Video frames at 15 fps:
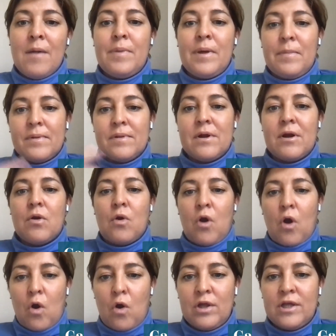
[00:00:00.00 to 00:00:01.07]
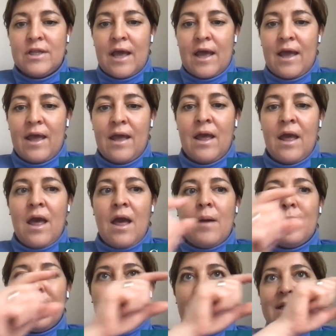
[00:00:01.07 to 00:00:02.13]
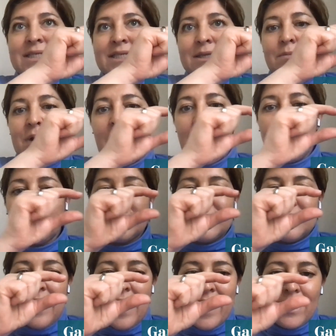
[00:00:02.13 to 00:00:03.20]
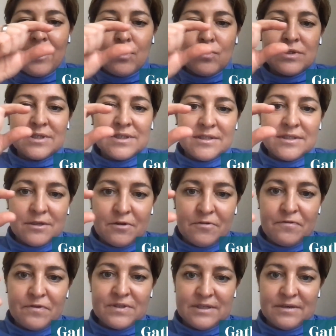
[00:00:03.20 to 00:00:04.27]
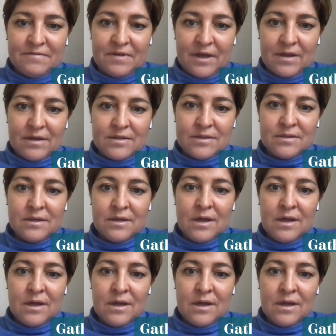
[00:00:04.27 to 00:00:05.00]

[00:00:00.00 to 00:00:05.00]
people are on holiday, but they somehow slide on the surface of it